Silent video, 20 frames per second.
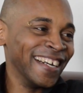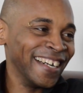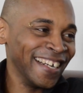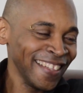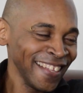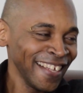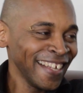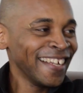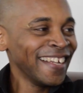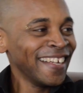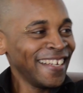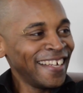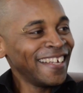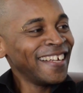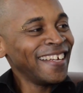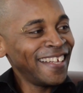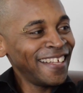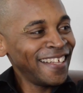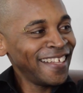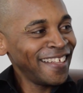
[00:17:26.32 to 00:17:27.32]
so that
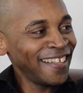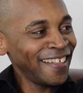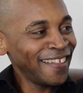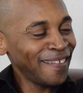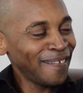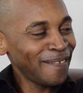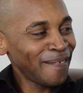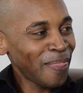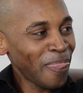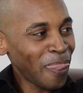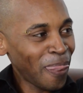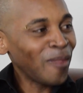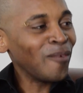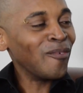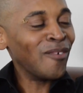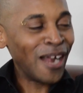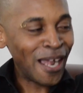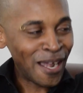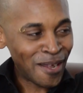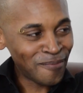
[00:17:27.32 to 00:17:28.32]
alone tells you.
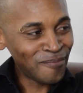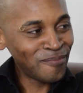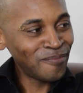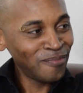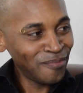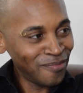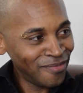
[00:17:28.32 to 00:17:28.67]
Right. Yeah, it's, it's,